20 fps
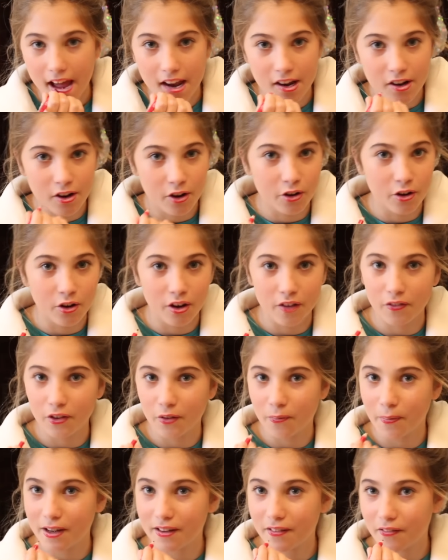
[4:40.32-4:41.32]
I don't know if
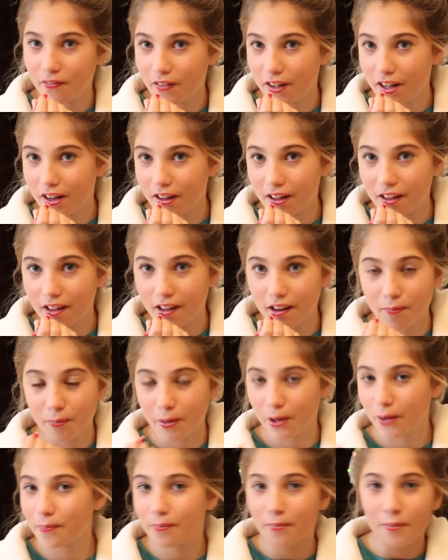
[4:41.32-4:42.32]
you're meant to fill it in,
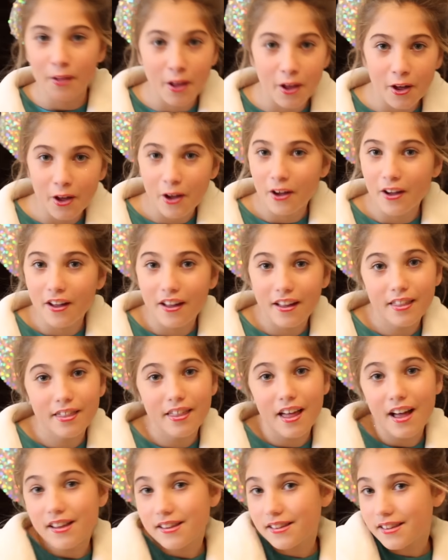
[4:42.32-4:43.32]
but
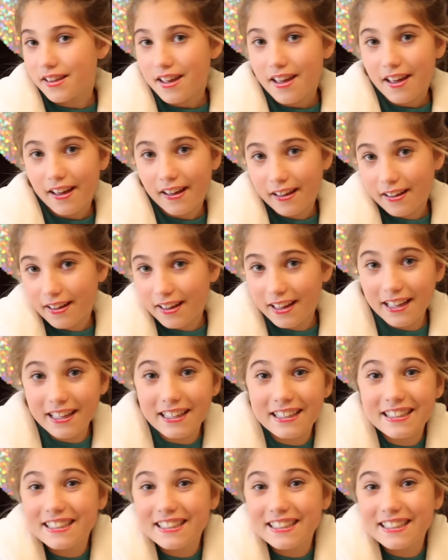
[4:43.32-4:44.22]
that's it.